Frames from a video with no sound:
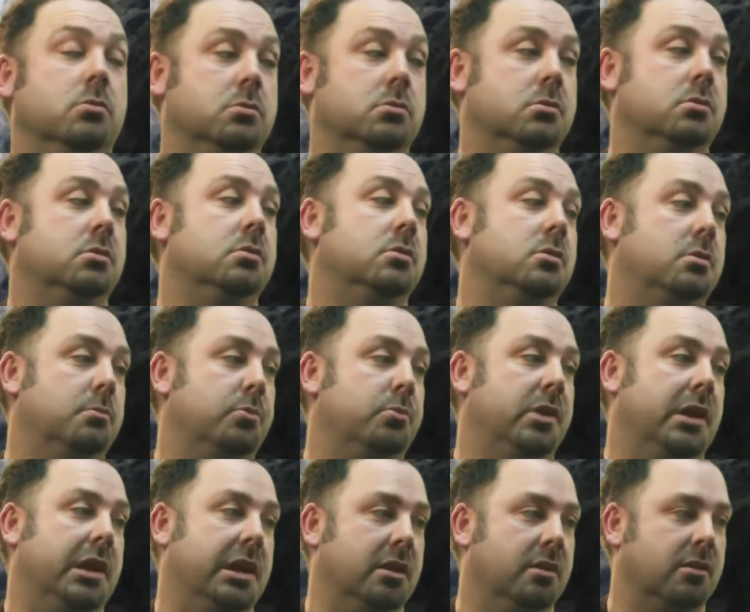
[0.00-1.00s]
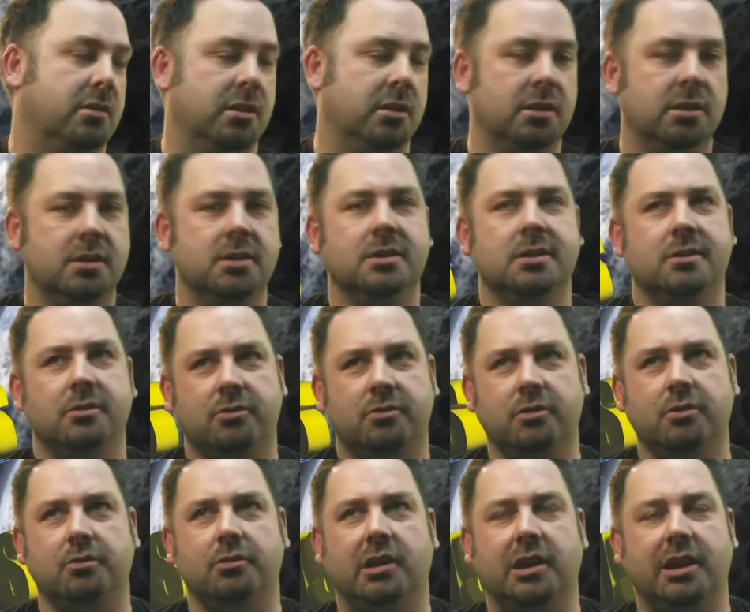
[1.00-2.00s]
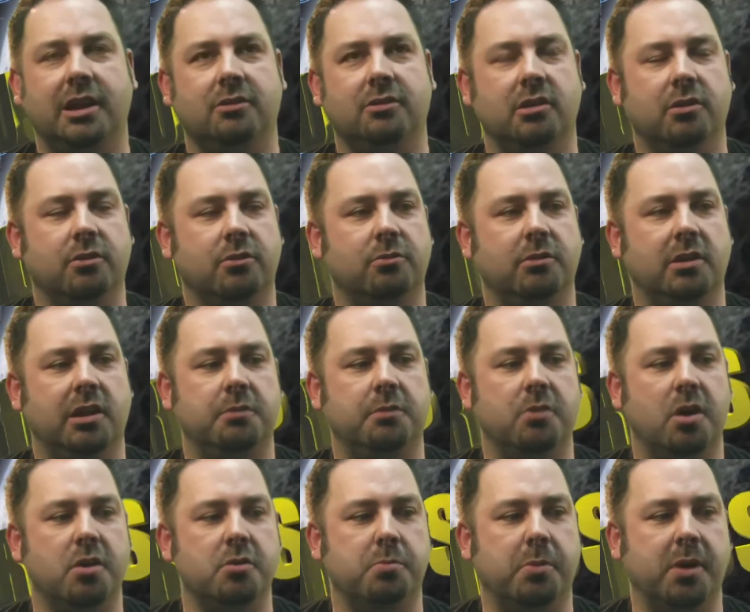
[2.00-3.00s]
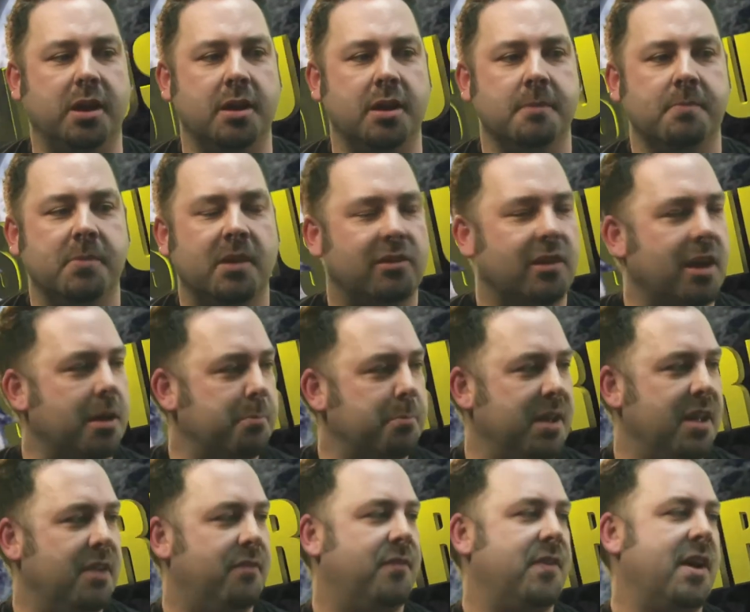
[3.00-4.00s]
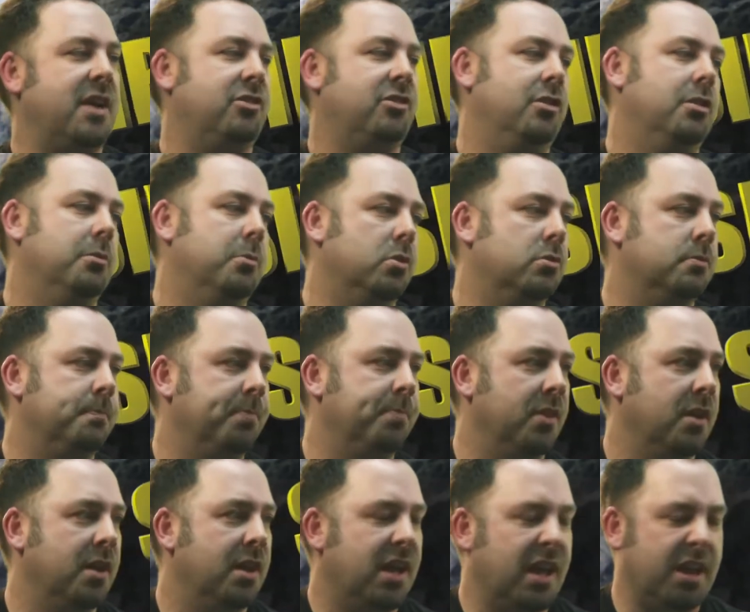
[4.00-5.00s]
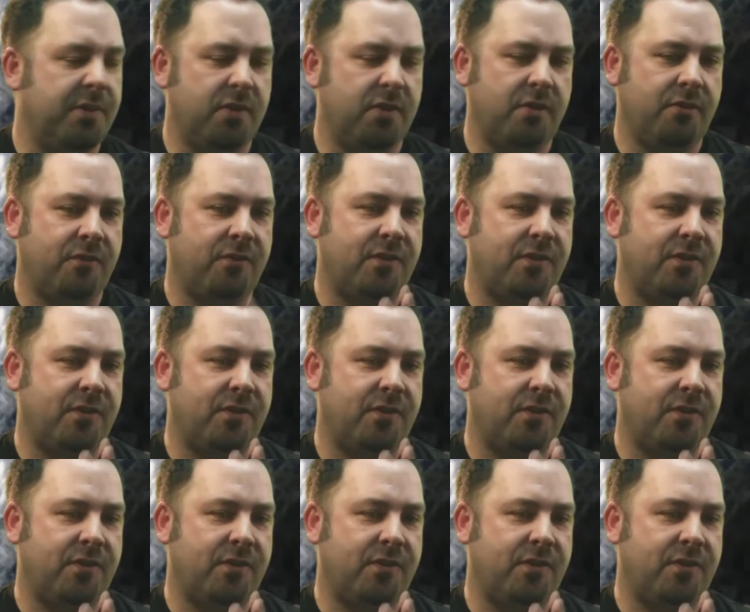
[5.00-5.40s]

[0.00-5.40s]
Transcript: whoa, brilliant. Sooner or later, it looks really ropey. It's like being fashionable. If you're